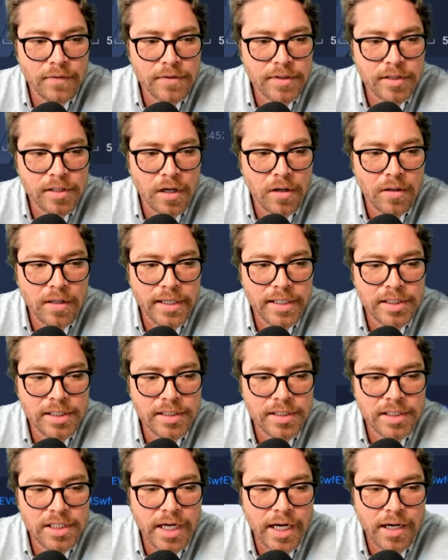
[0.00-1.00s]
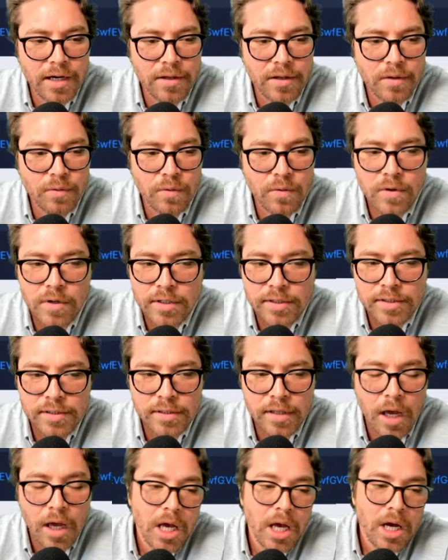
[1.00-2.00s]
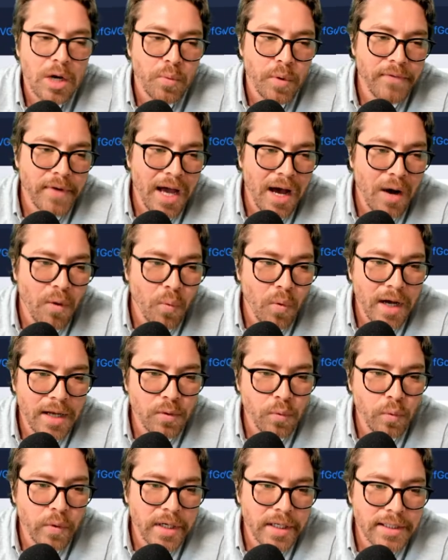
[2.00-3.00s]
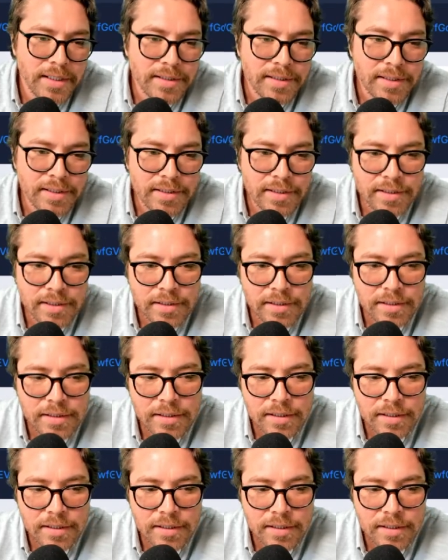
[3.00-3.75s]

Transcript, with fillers: So let's just check out the rewards. We've got one witness,